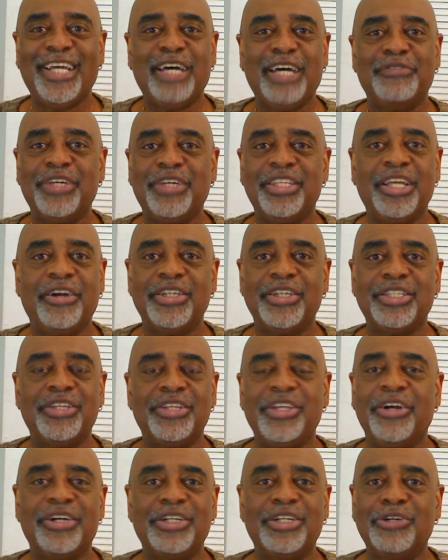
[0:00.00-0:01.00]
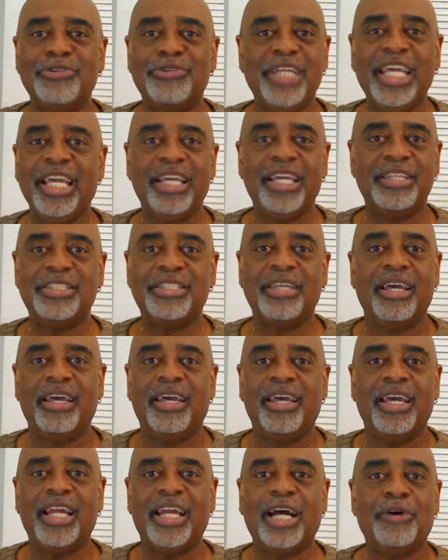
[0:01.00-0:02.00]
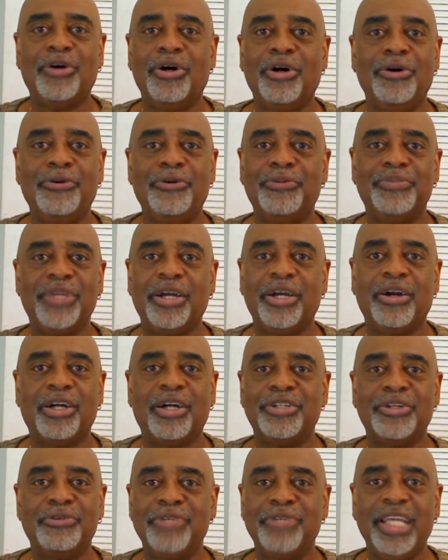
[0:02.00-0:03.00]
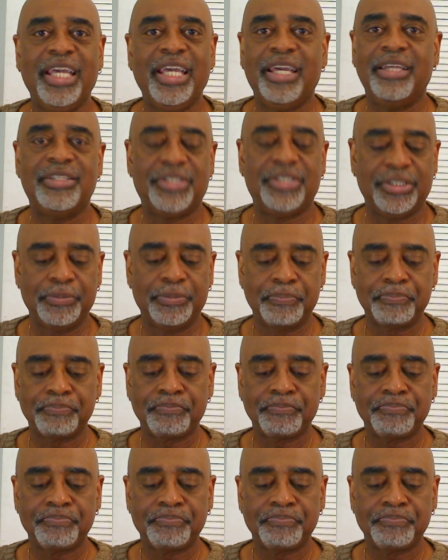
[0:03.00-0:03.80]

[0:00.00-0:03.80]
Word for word: In heaven, there's, there are no needs. In our home, there are no needs.